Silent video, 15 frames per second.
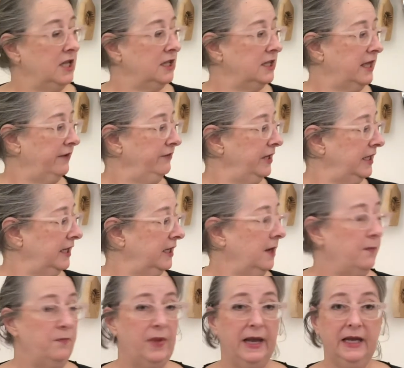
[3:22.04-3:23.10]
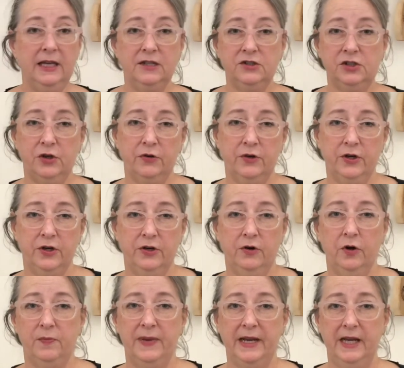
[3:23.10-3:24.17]
Leavening, baking soda
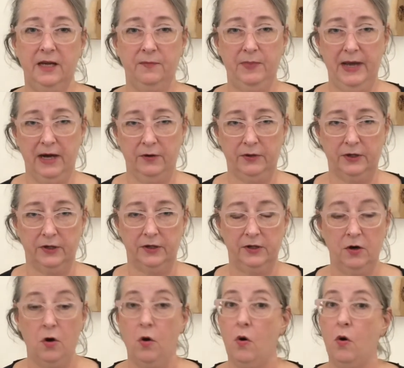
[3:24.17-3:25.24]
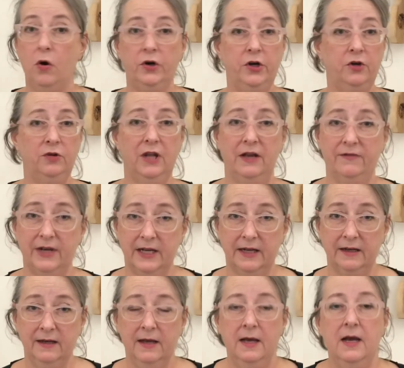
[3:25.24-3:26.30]
or baking powder, or no
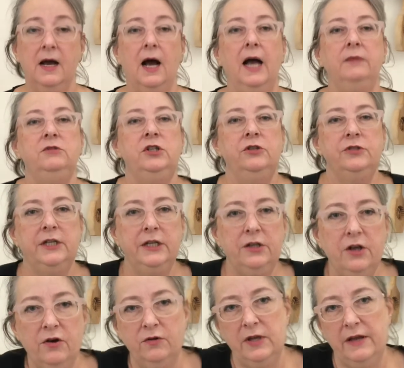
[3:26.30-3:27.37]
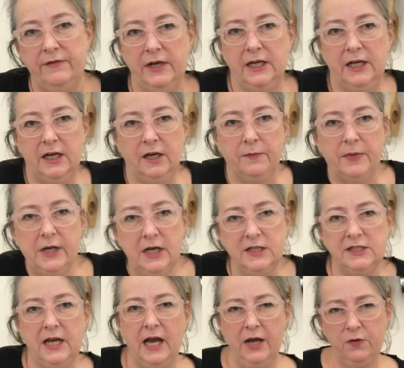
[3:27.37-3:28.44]
leavening. I'm choosing no leavening here
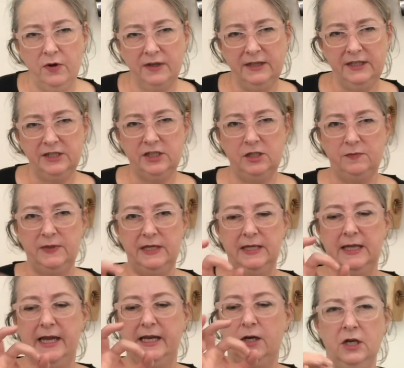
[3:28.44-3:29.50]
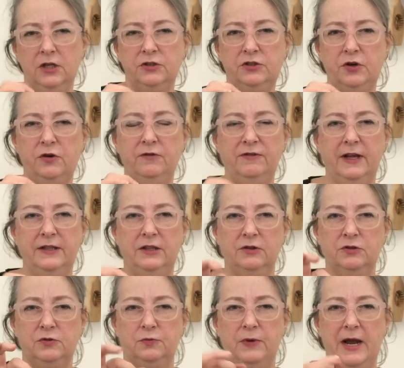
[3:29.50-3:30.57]
because I want these to be like, sort of like
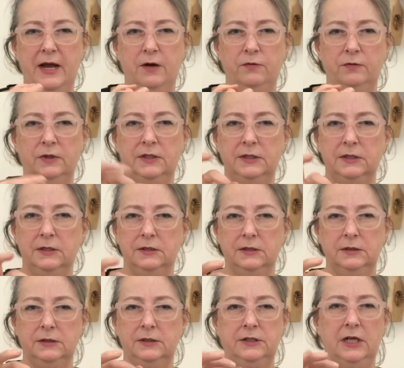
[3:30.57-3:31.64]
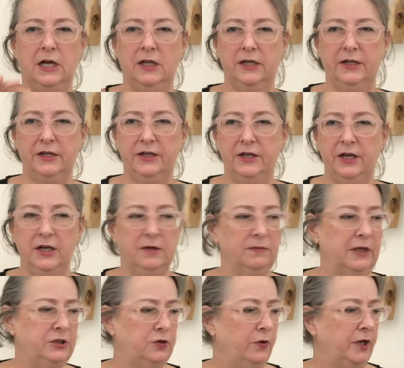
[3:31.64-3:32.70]
those round, solid,
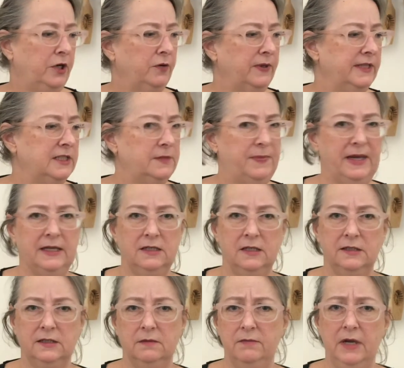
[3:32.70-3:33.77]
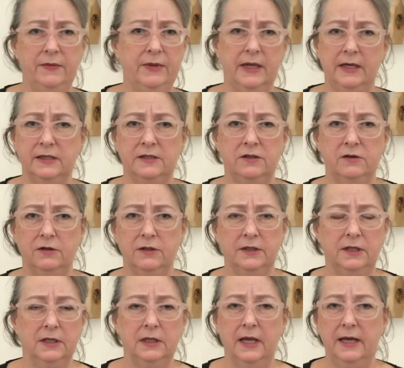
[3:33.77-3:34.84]
like Dory Greenspan does them. Maybe that is called a
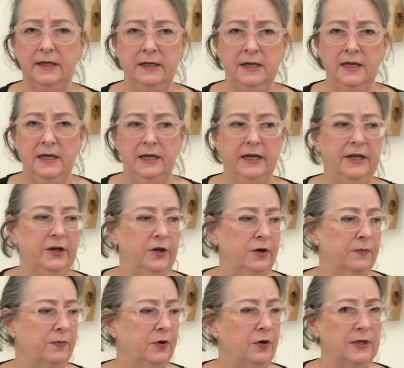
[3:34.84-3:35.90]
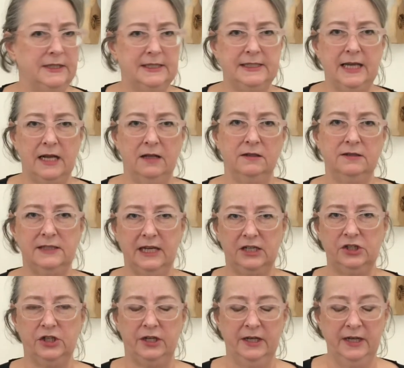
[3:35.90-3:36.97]
galette in her beurre and sel
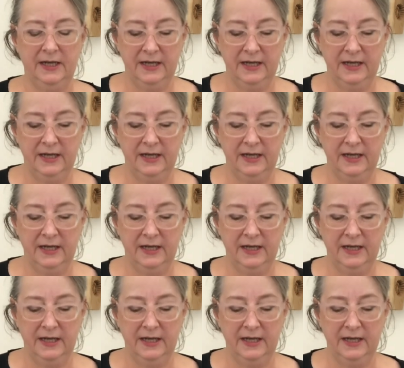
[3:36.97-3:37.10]
section.